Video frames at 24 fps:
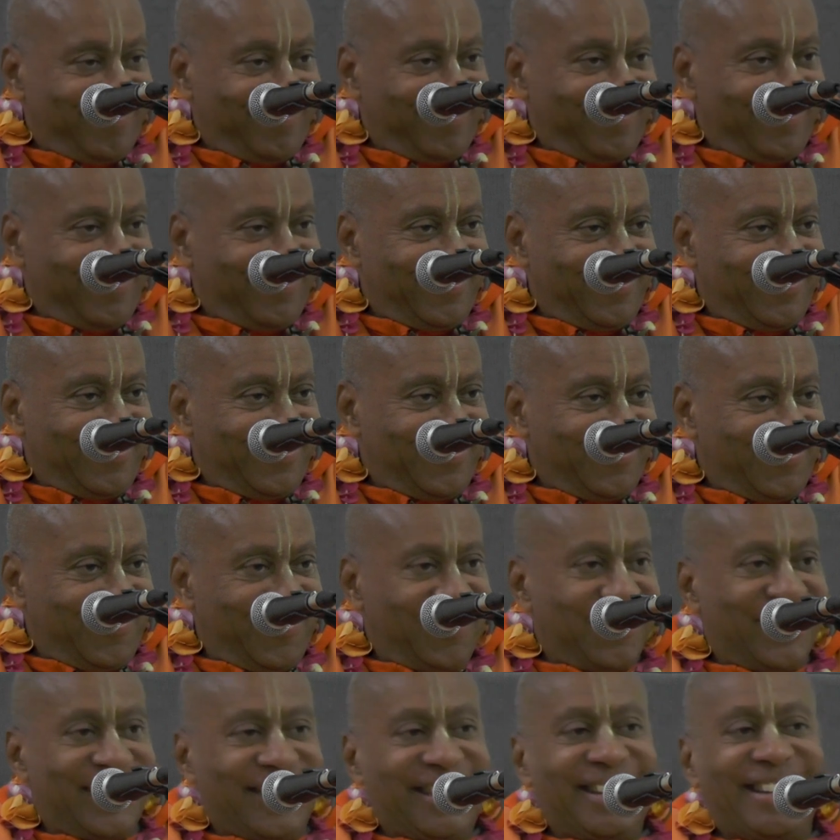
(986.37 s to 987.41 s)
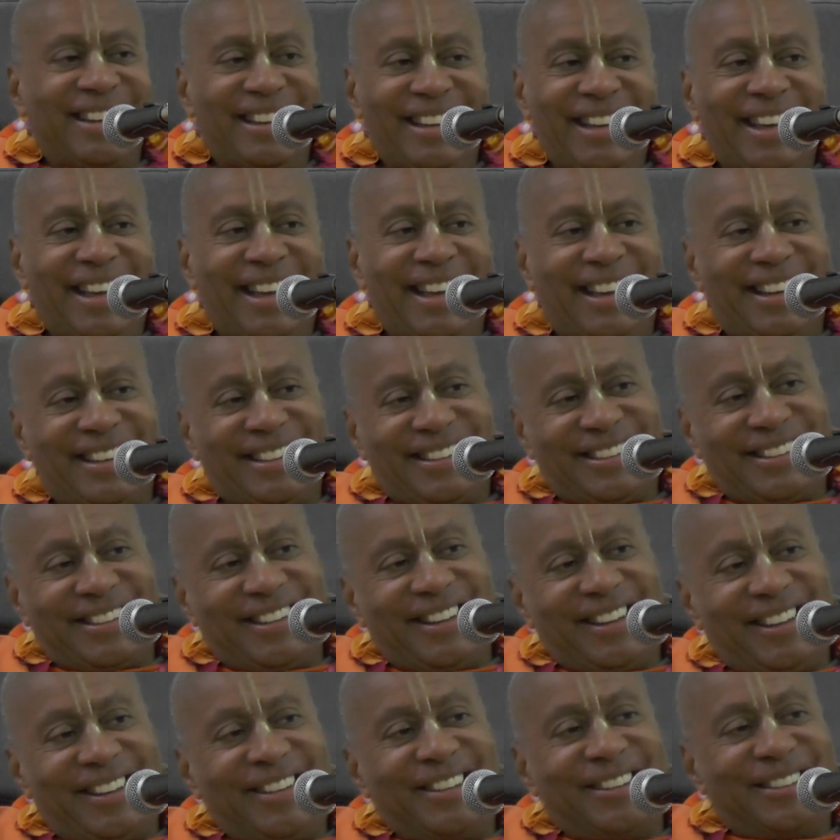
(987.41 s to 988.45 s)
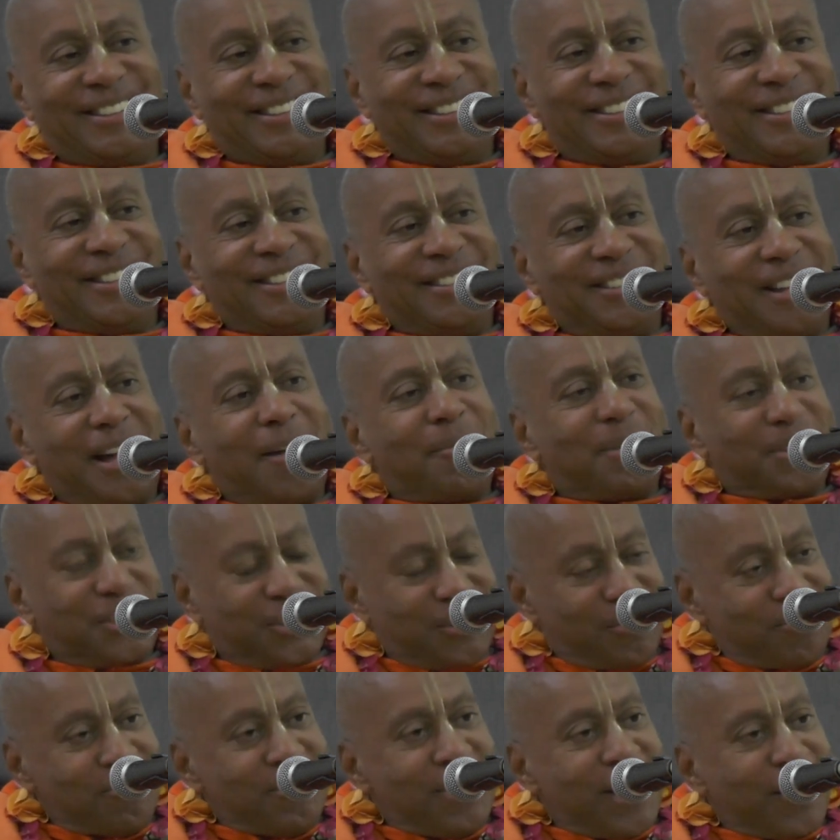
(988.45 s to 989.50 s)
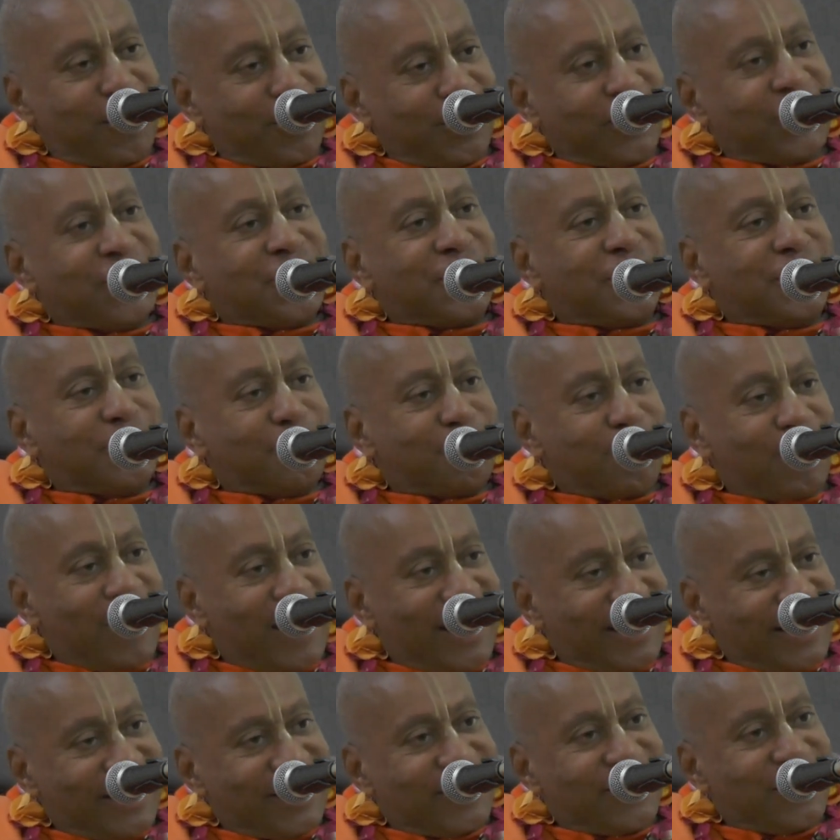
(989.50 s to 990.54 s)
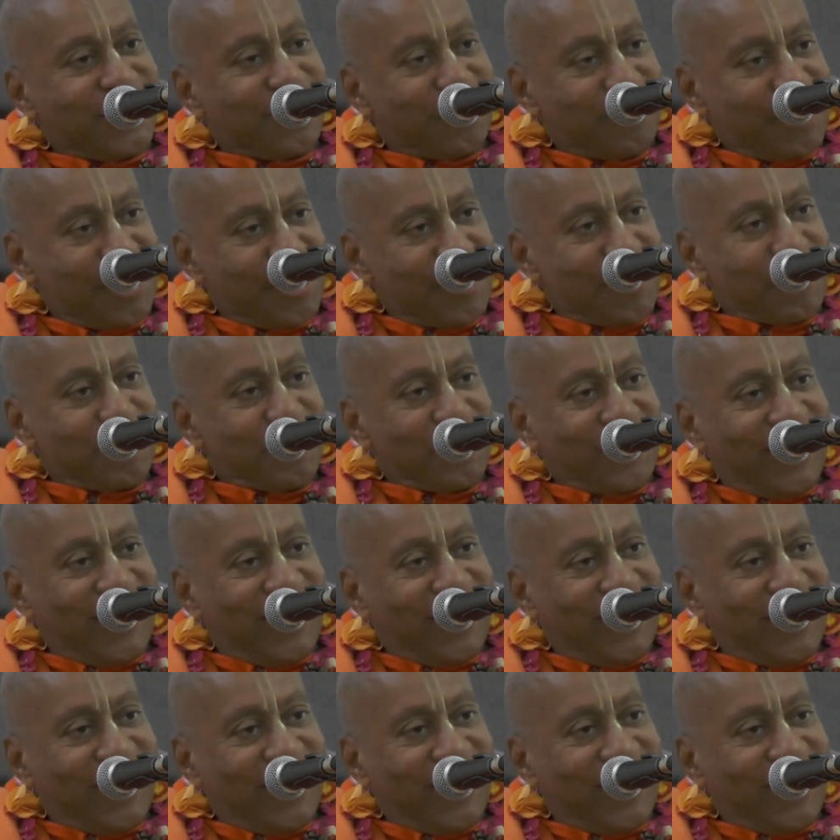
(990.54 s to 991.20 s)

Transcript: No. Yes. How about some Netherlands liberality, you know?